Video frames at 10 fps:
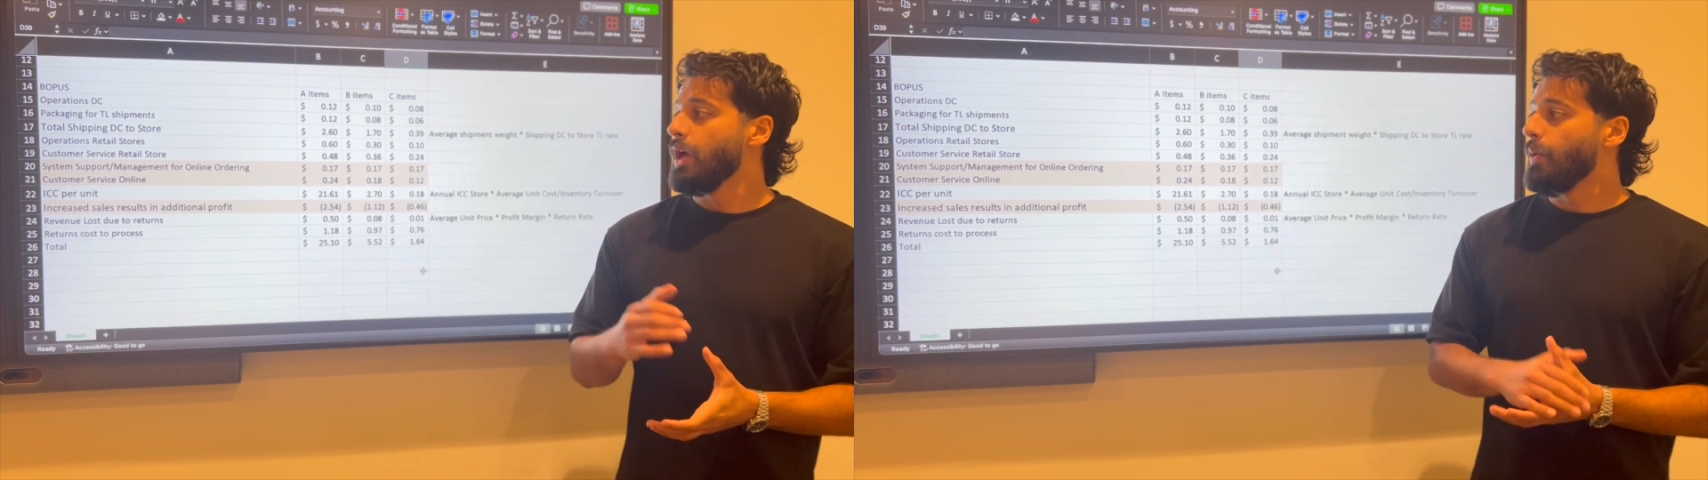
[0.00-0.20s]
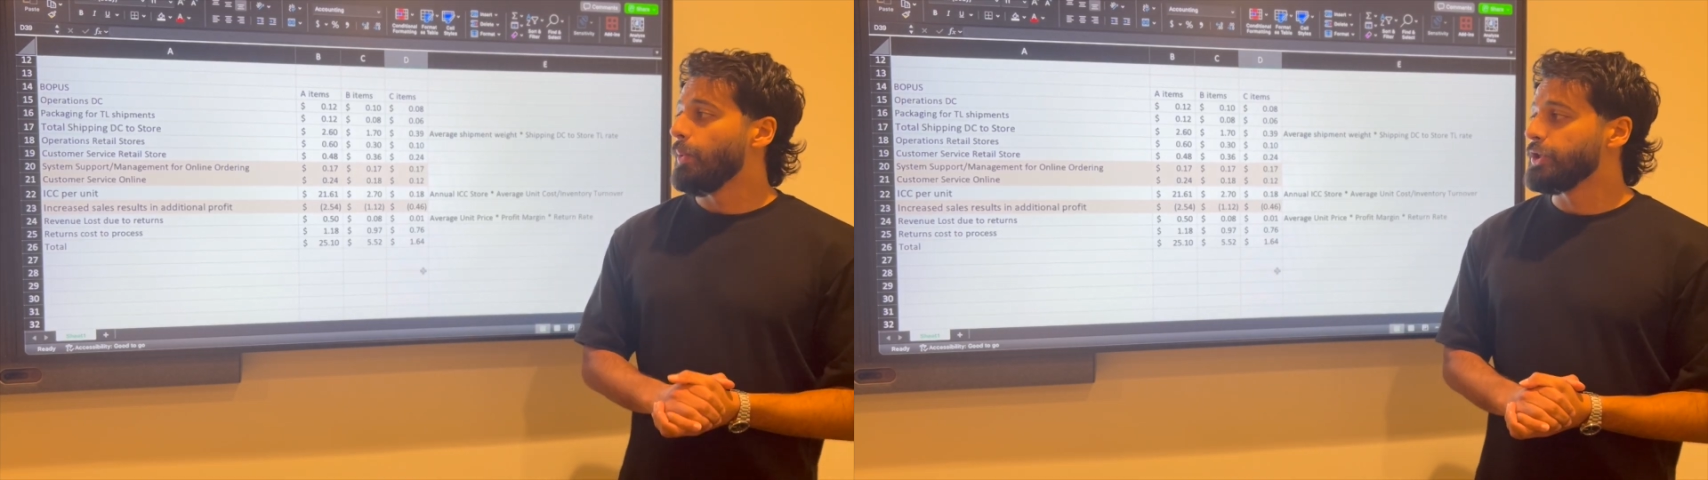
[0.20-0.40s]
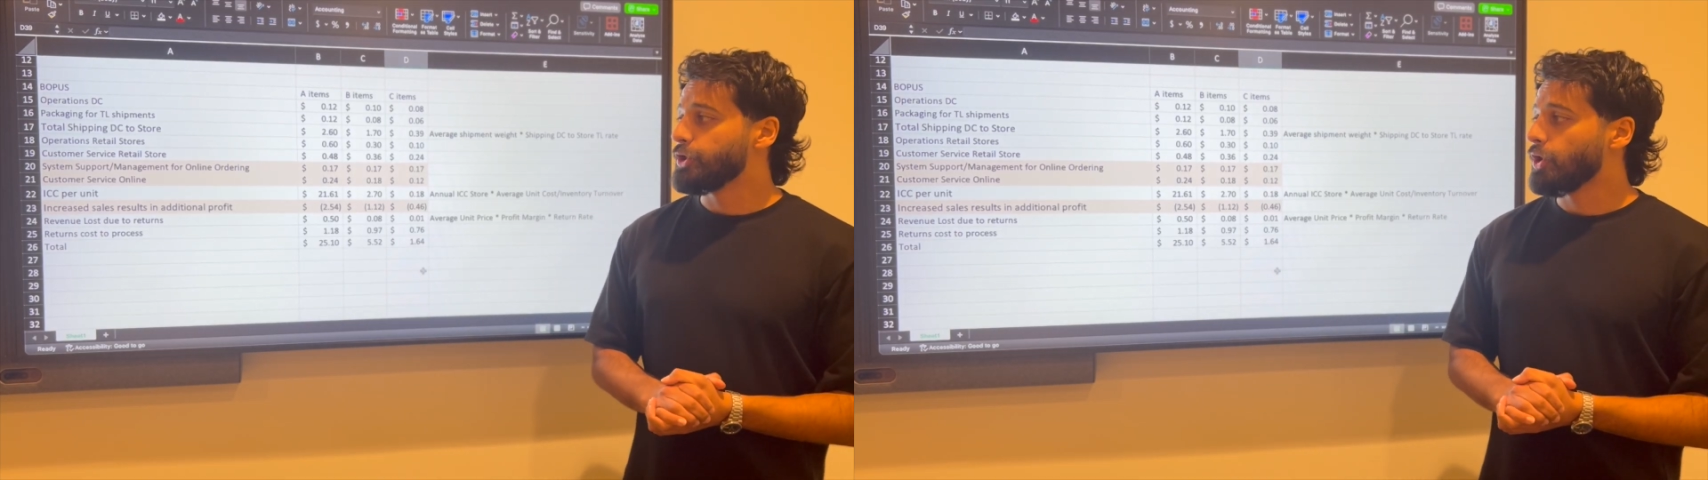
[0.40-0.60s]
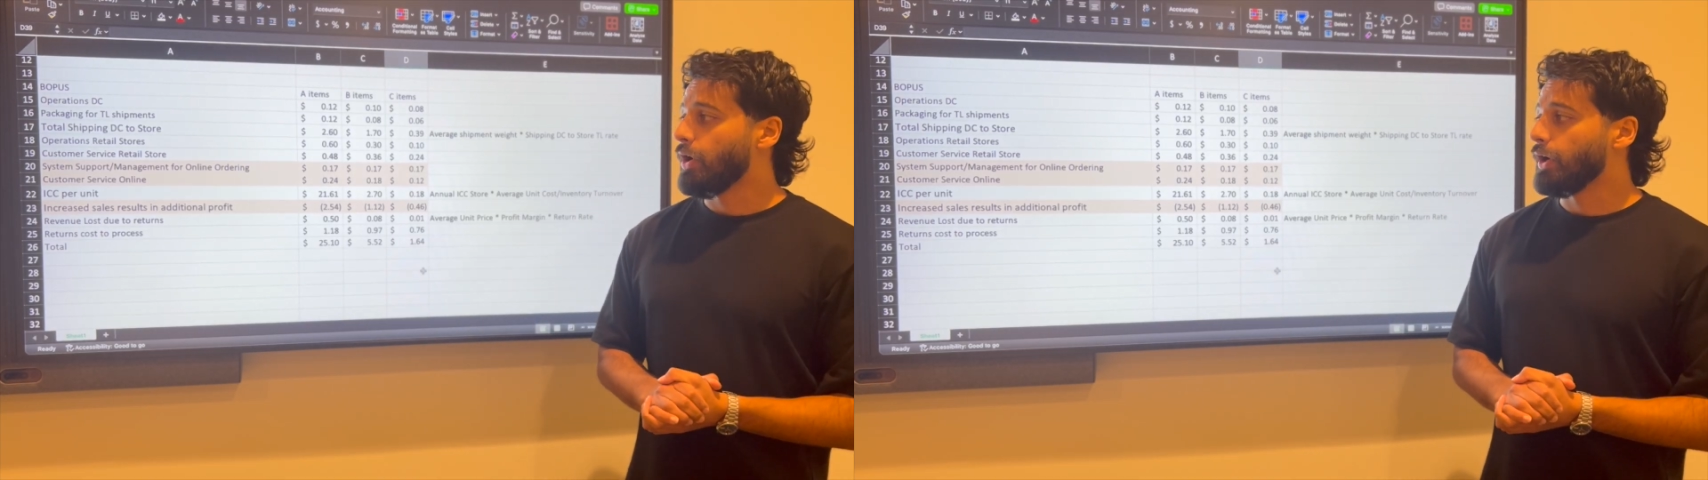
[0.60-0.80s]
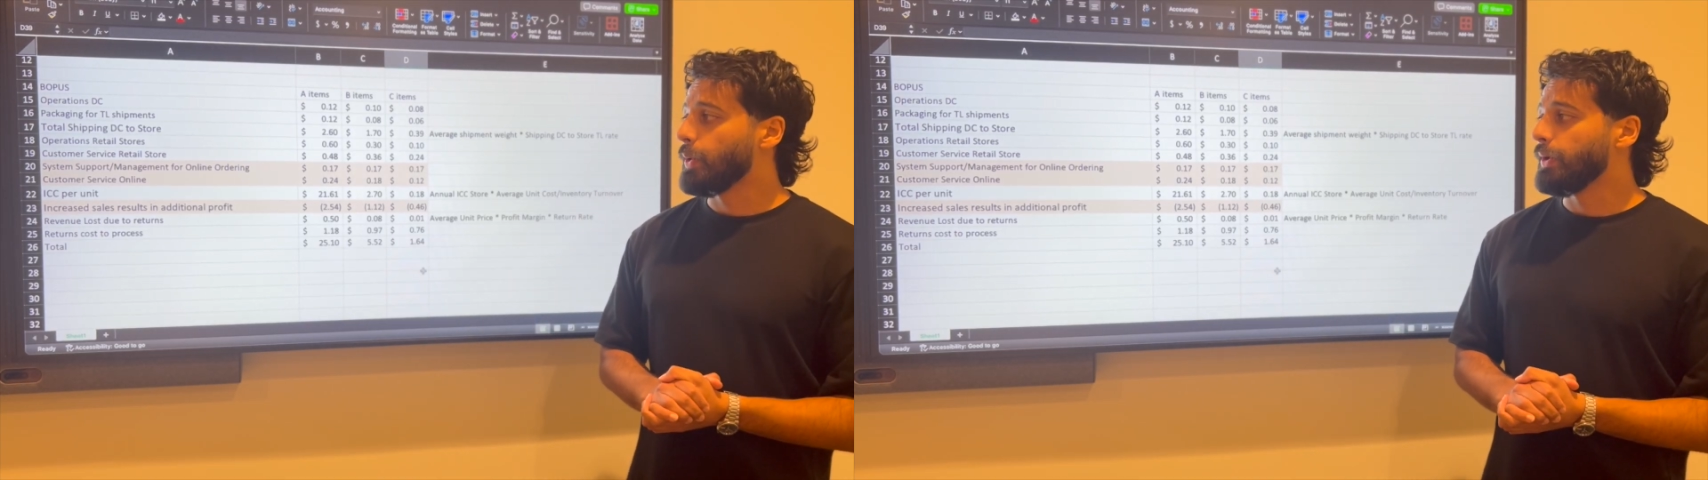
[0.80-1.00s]
which
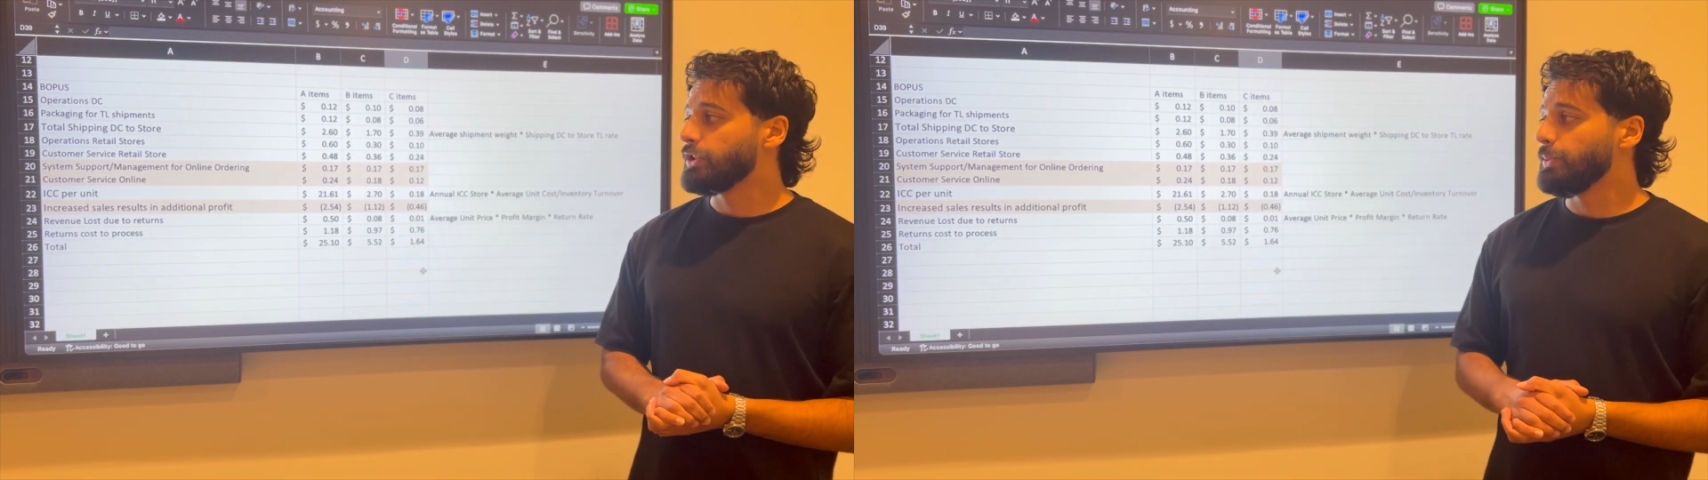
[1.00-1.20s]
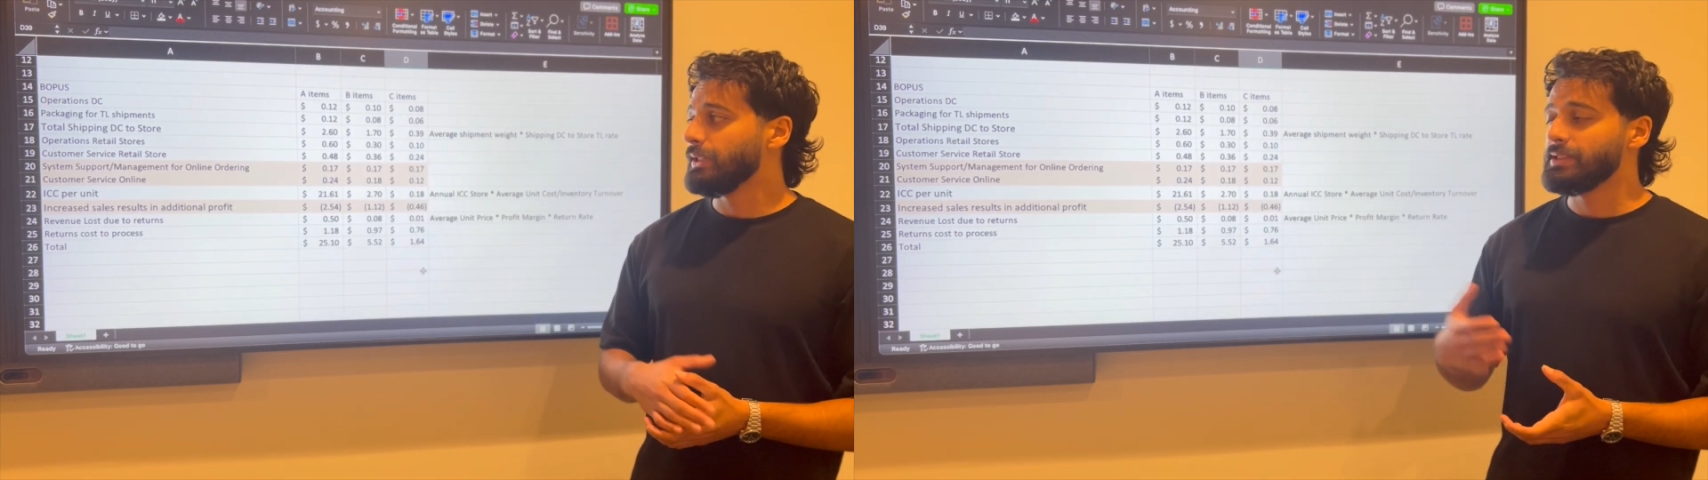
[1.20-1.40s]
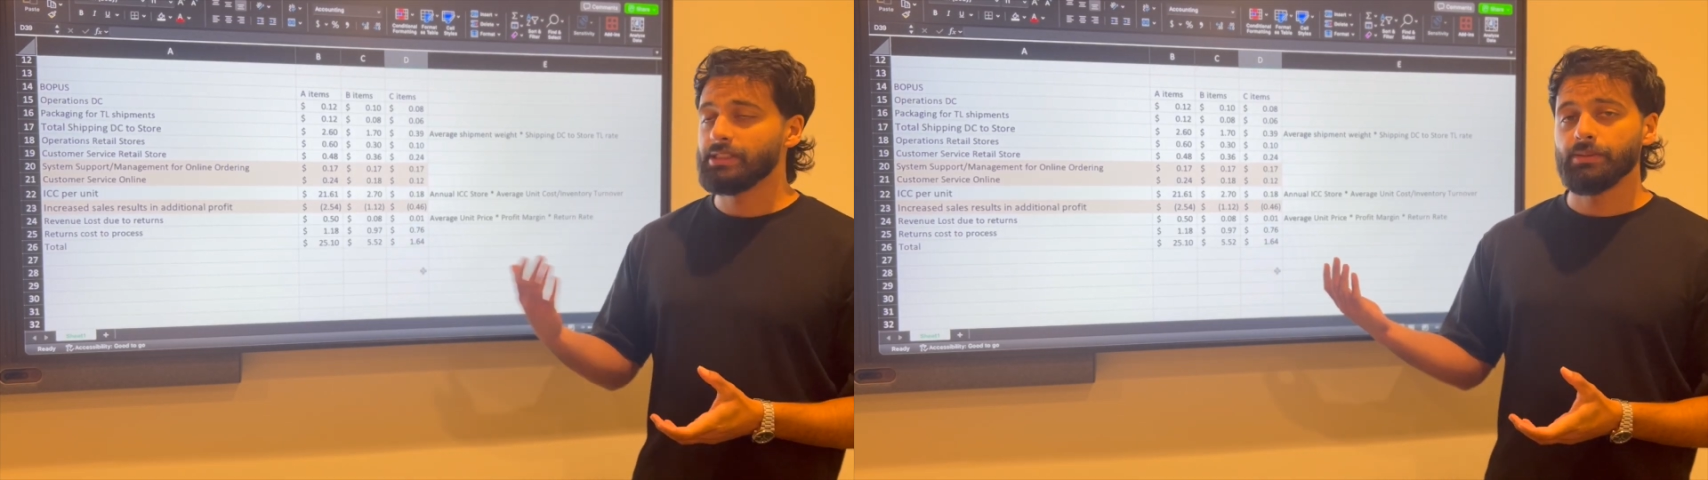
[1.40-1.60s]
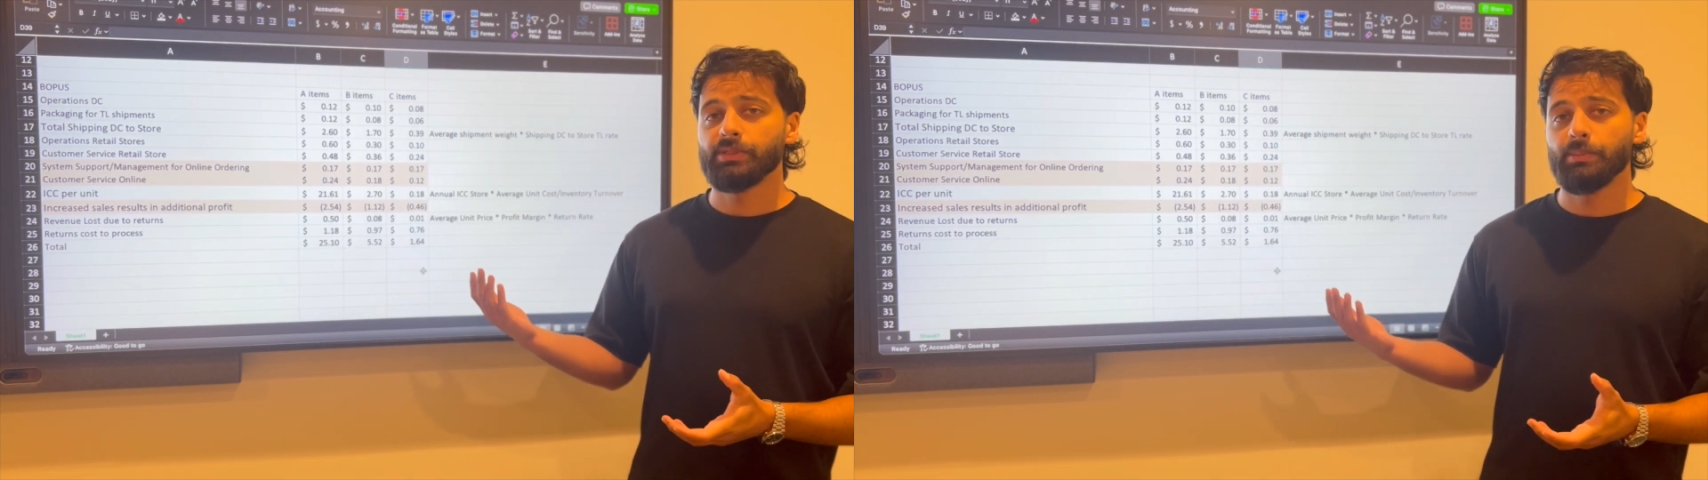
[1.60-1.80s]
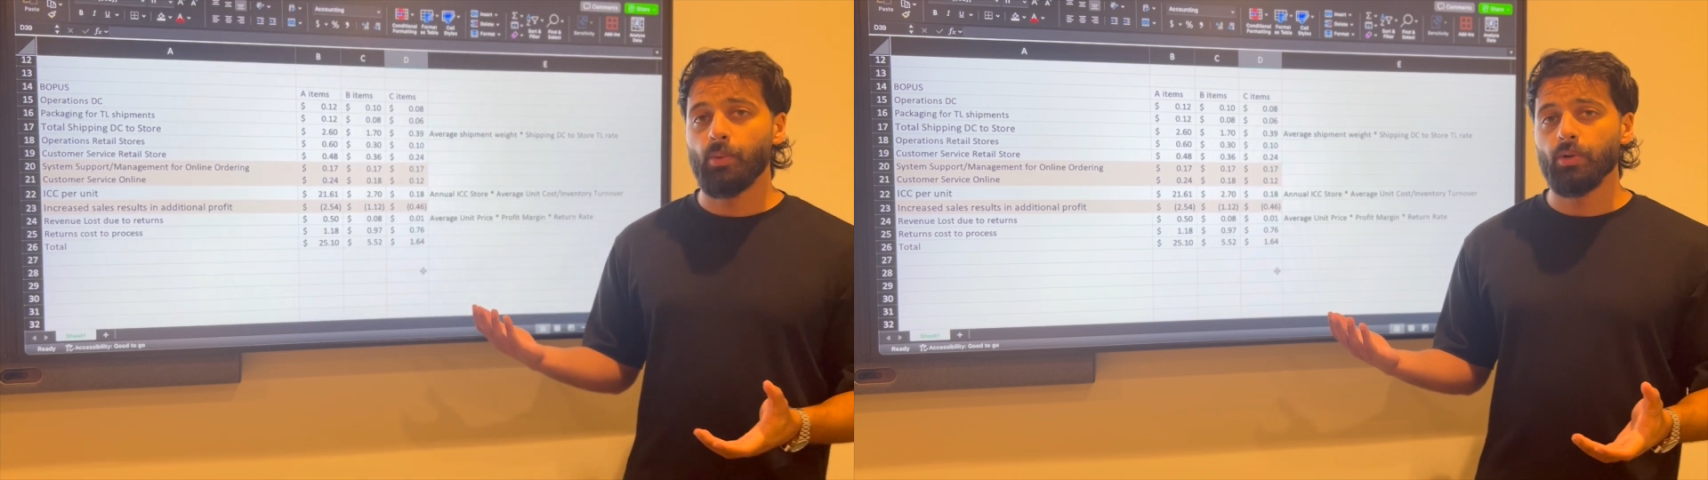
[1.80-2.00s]
are going to be system
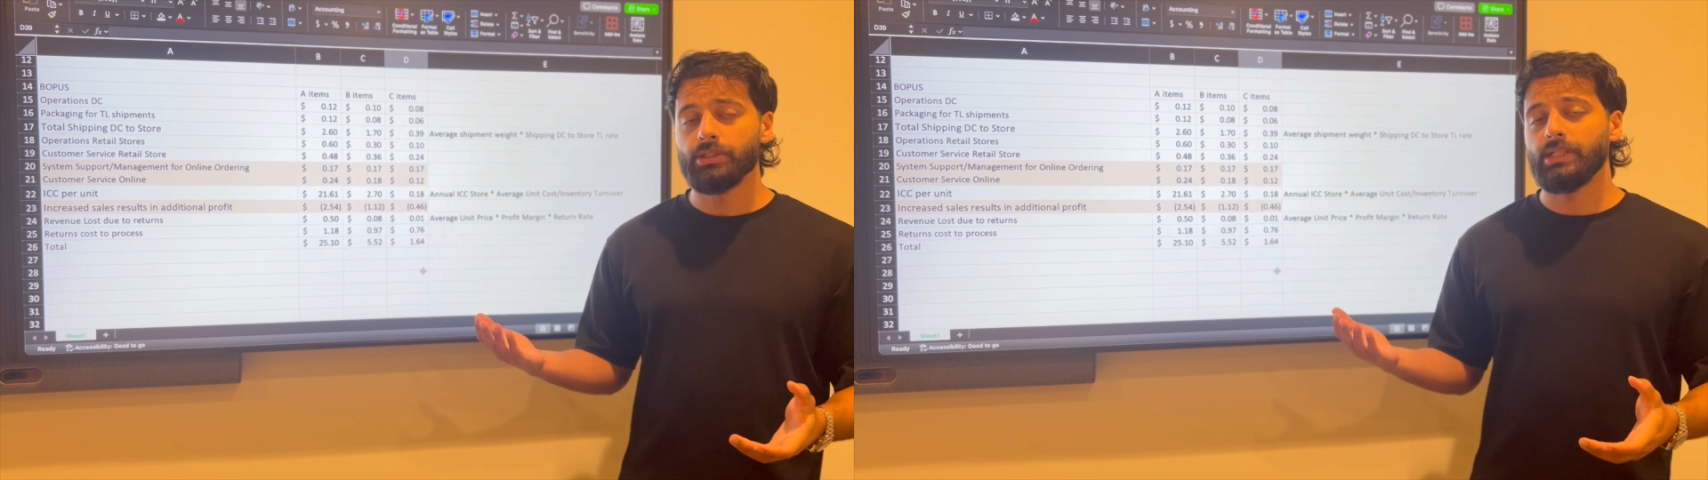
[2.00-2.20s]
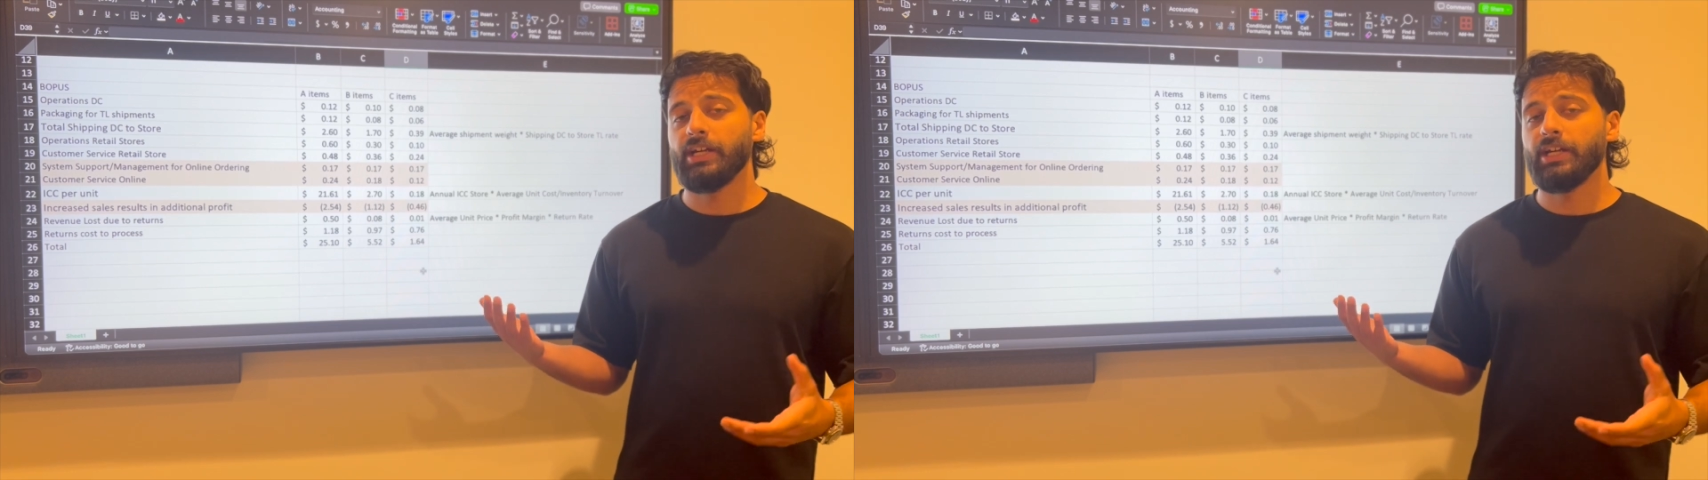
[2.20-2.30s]
support